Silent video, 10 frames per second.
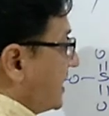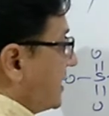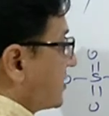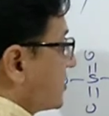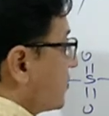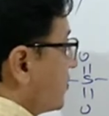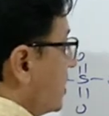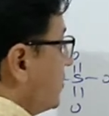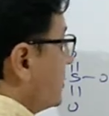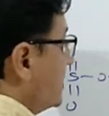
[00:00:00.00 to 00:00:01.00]
minus
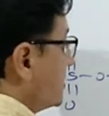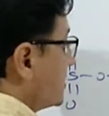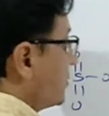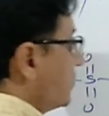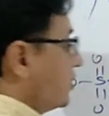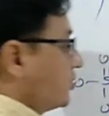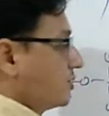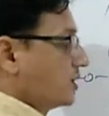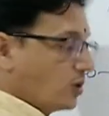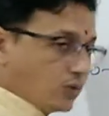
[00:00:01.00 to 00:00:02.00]
12 is equal to
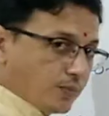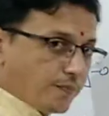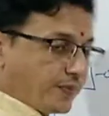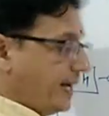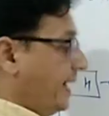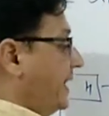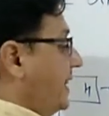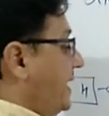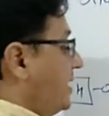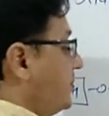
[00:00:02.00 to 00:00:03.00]
0.
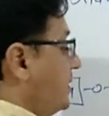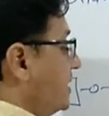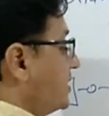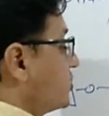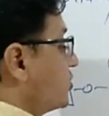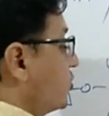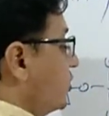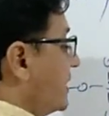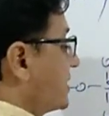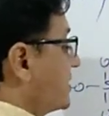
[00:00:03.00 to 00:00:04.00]
That means
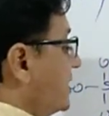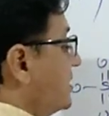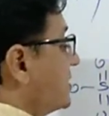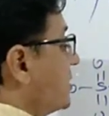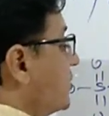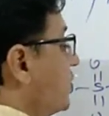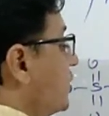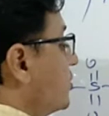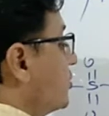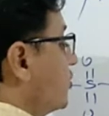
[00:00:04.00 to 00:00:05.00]
2x is
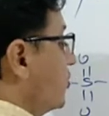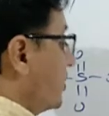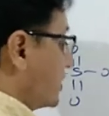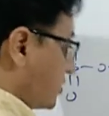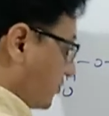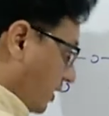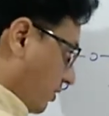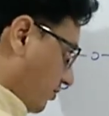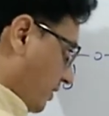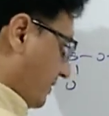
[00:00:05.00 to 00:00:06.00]
equal to plus
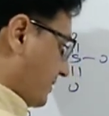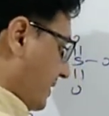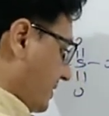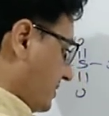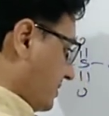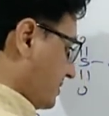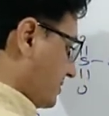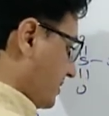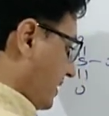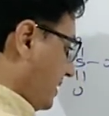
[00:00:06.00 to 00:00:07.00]
12. That
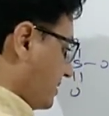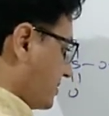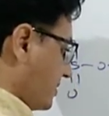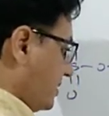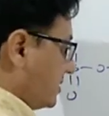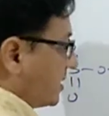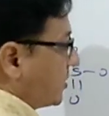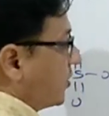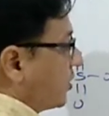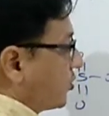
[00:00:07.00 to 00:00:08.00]
is x is
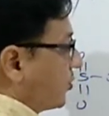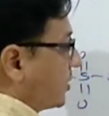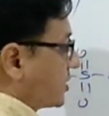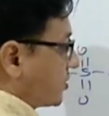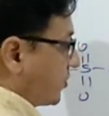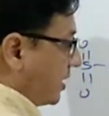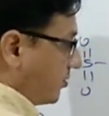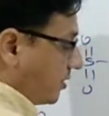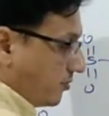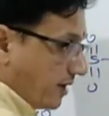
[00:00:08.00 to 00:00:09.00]
equal to plus
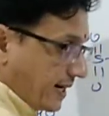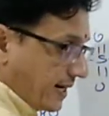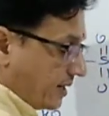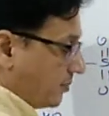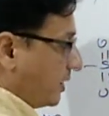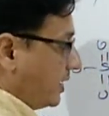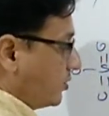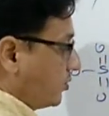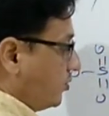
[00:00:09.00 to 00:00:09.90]
12 divided by 2